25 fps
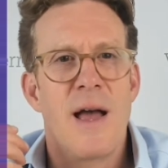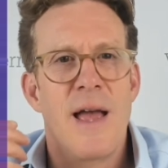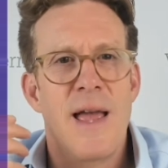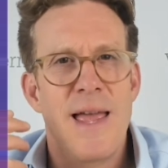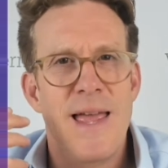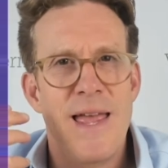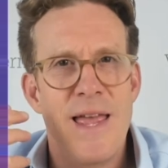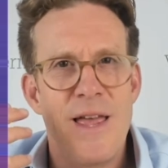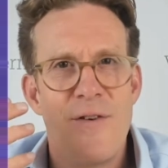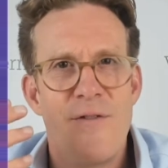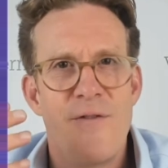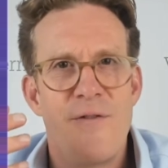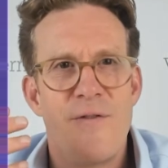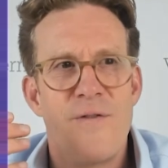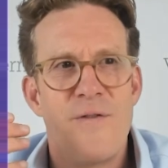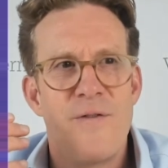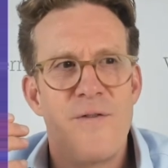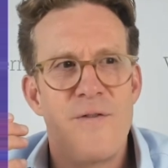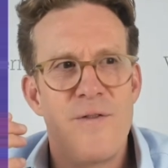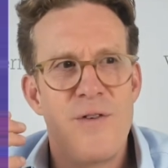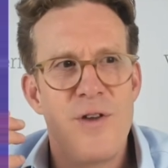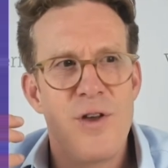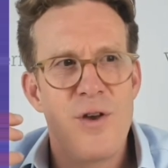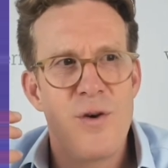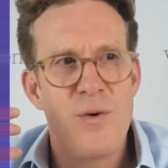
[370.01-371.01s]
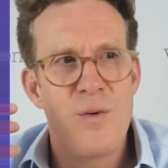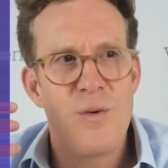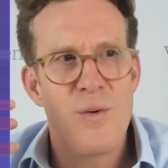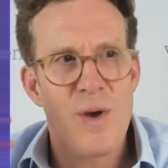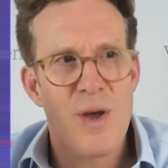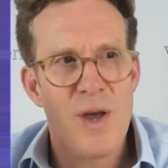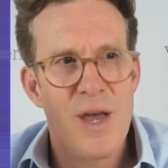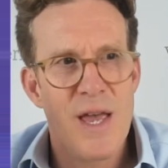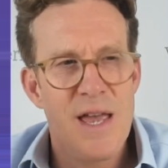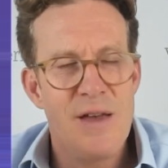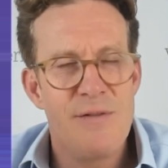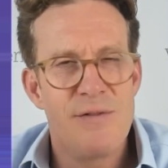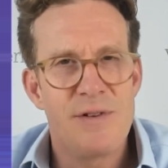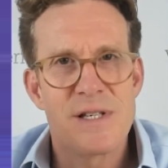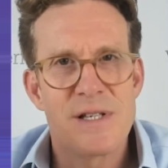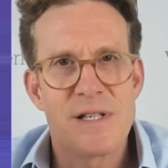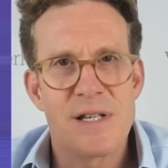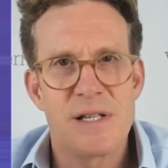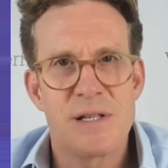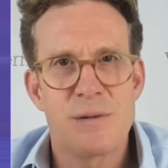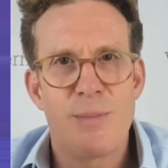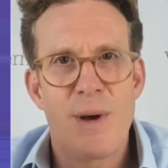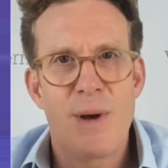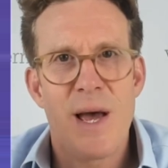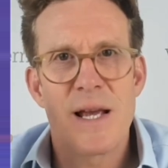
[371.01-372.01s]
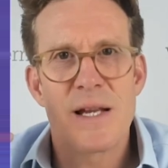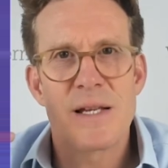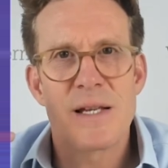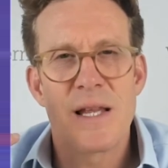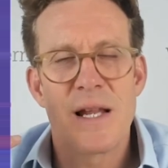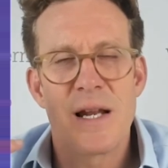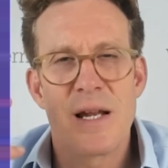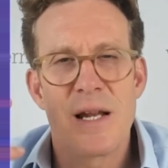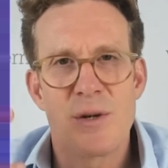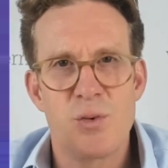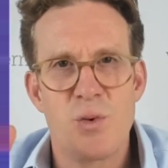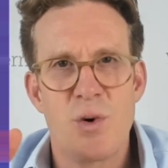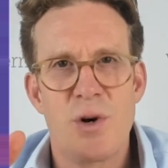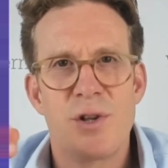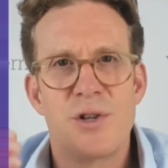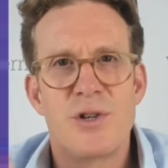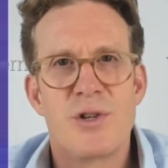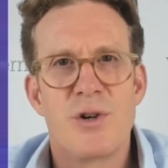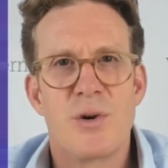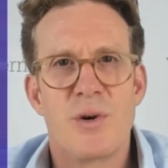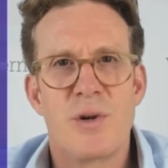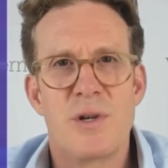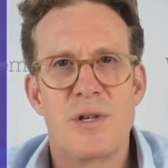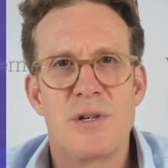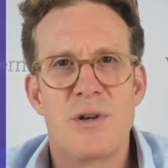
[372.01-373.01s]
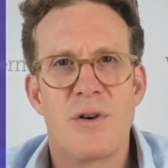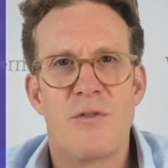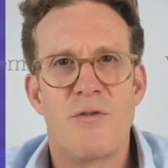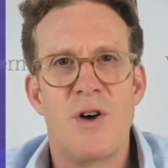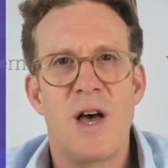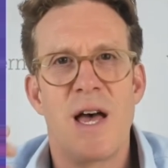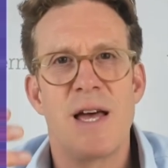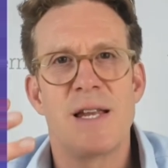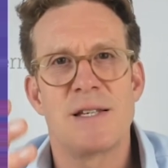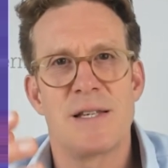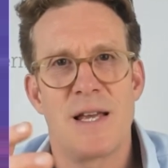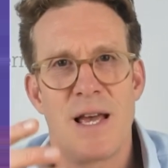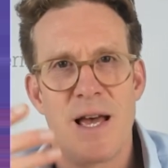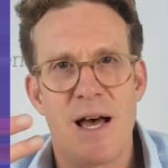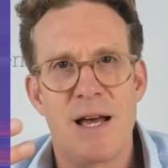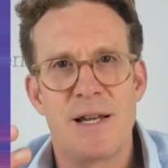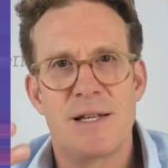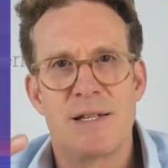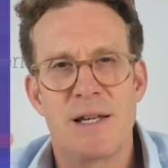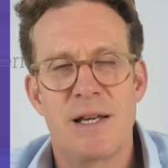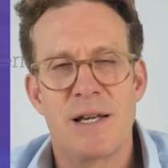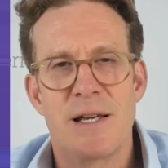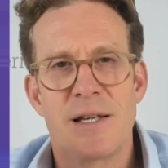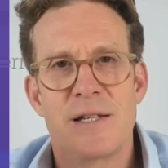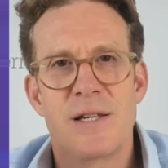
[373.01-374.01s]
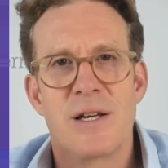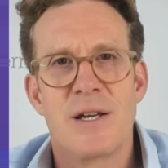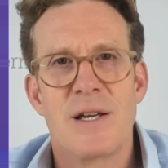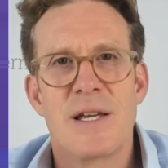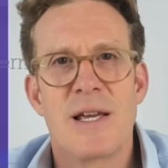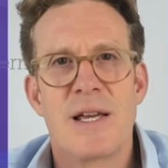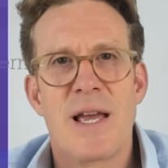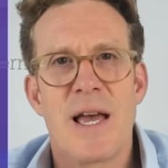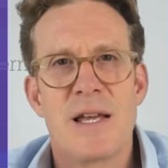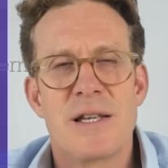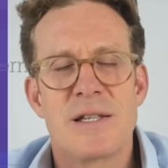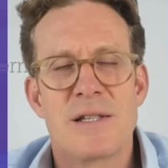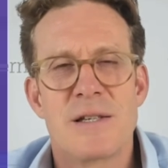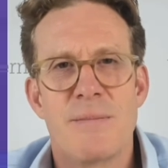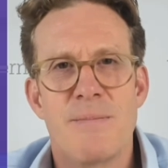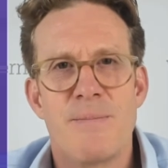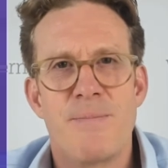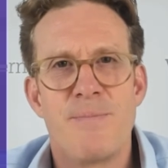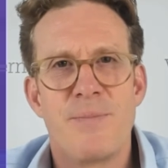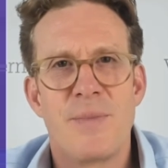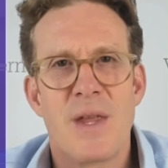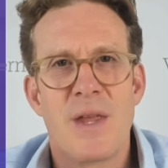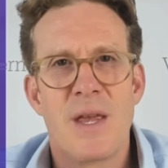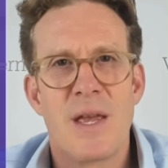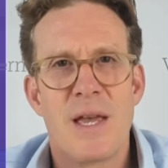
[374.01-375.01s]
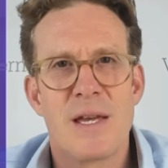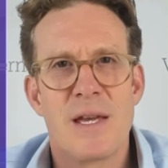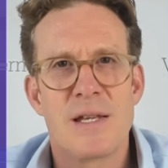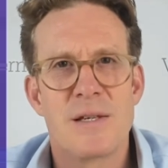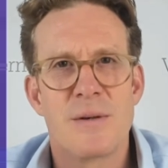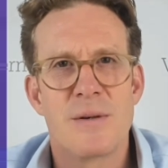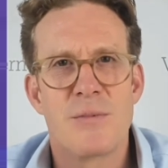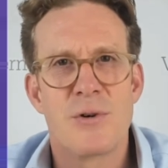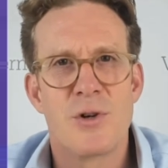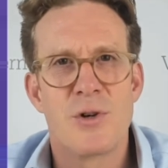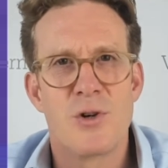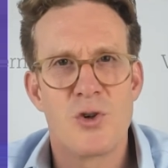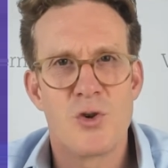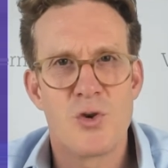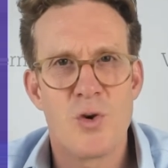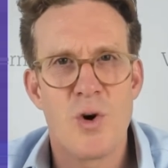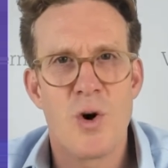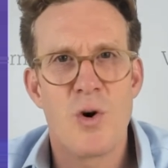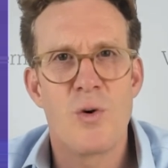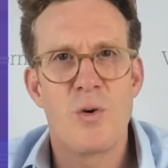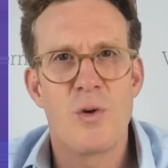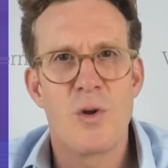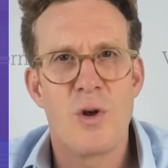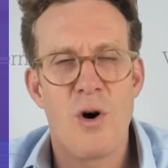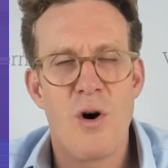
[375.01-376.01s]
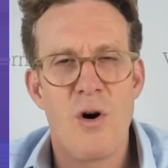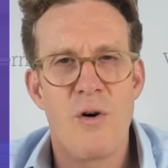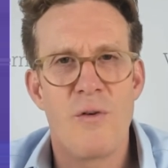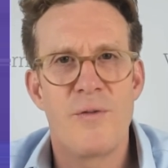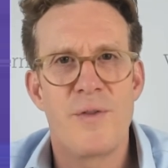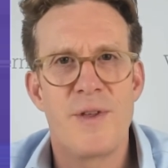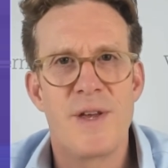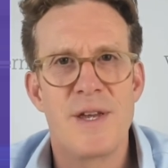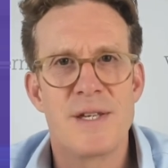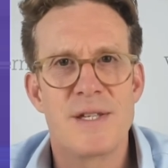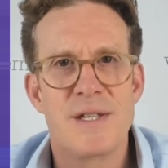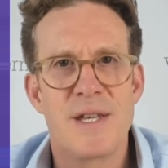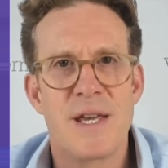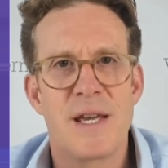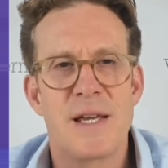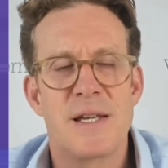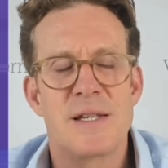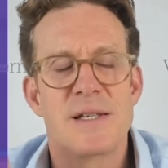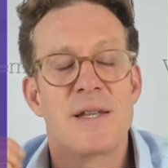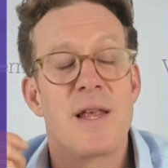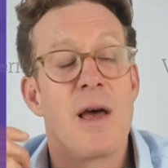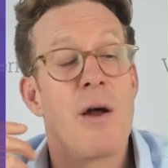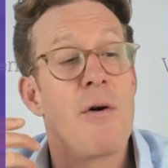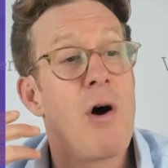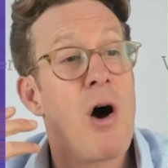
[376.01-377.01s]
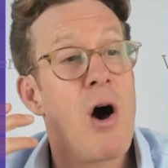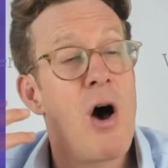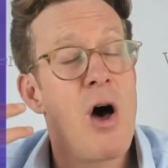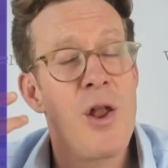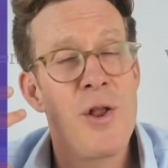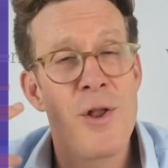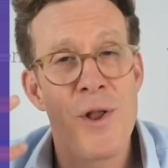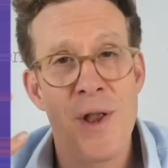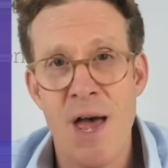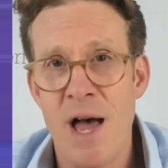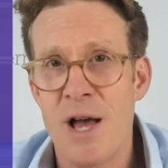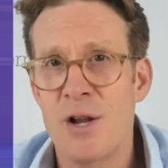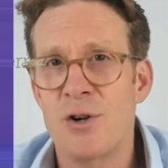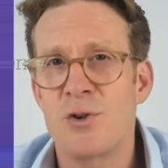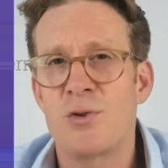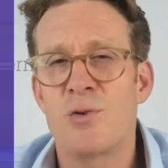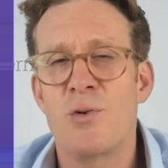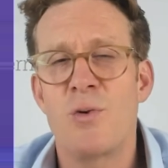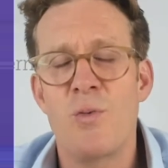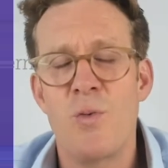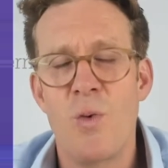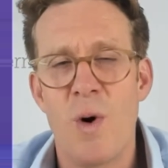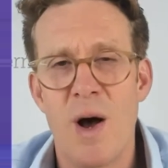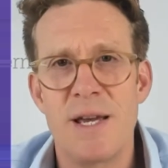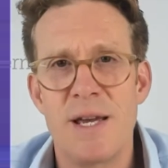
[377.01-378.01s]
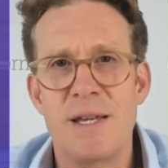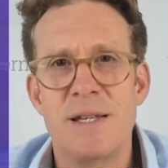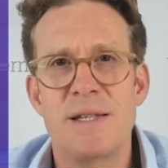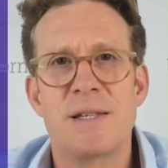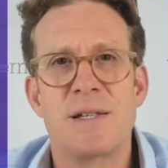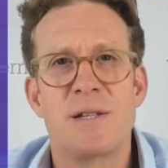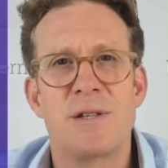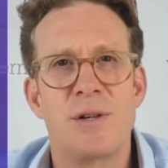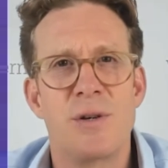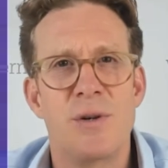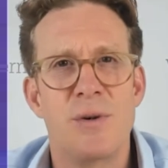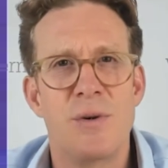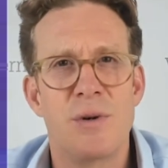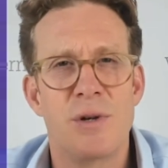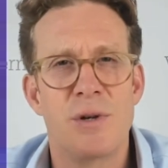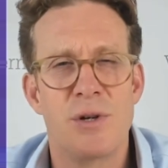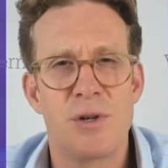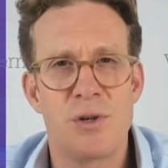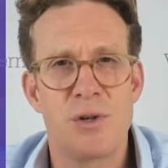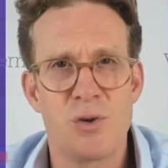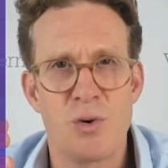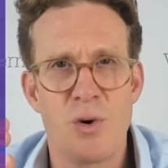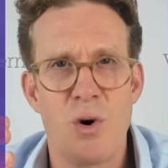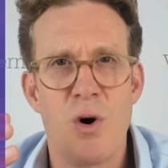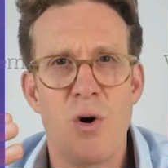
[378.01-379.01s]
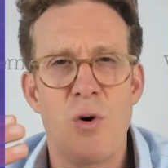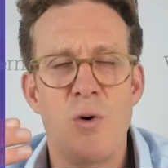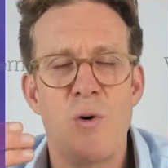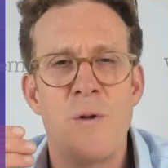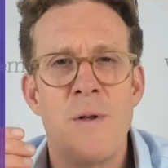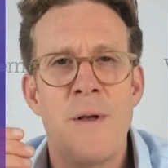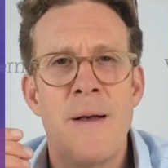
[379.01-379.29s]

If you even suspect, then it's worth talking to your vet to get some control of these things. There are natural ways to control